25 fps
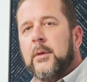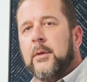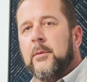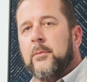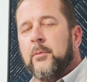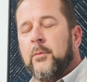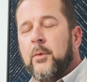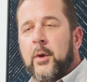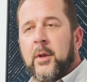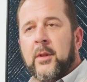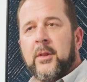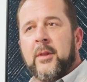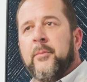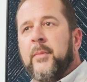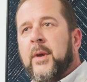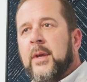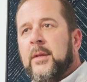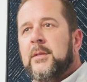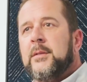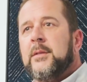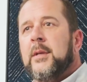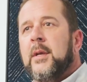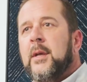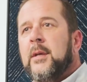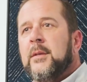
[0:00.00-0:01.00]
One of the
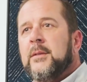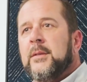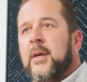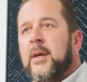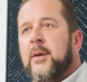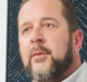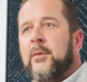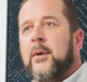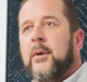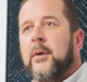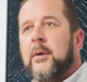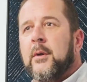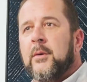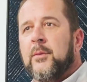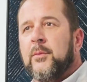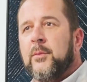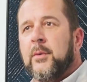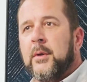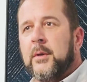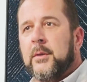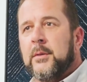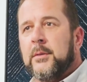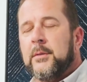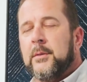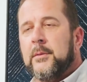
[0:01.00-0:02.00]
best sayings I ever heard
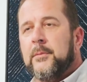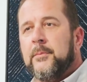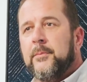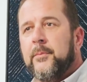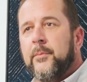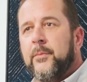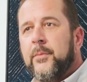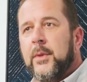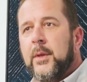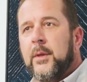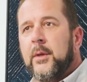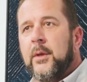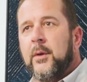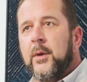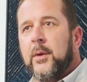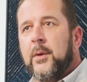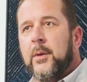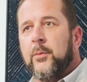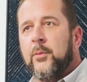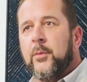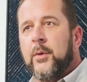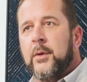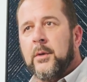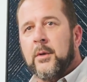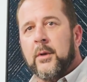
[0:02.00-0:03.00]
was,
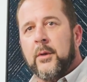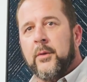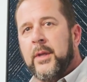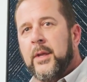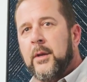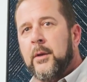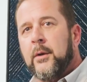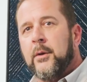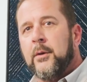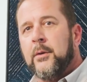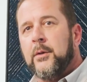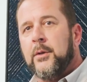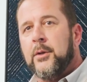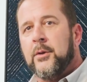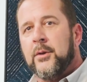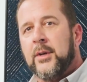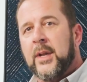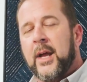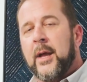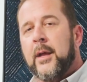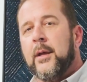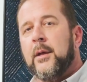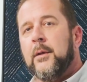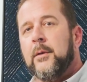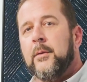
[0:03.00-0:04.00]
when you're a leader, you're
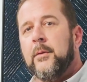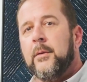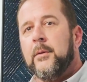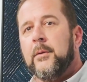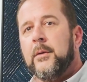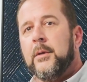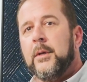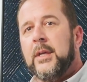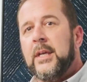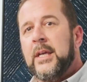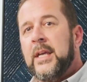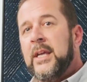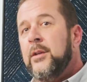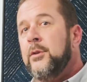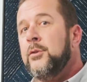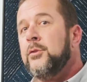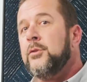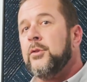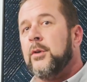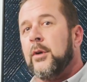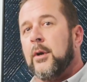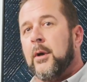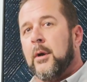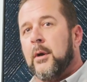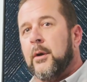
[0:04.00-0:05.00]
not in
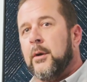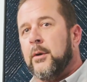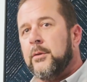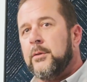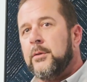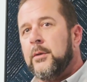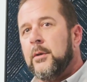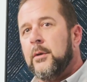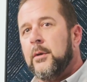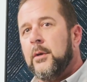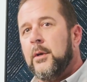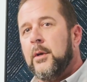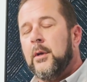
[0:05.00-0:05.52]
charge.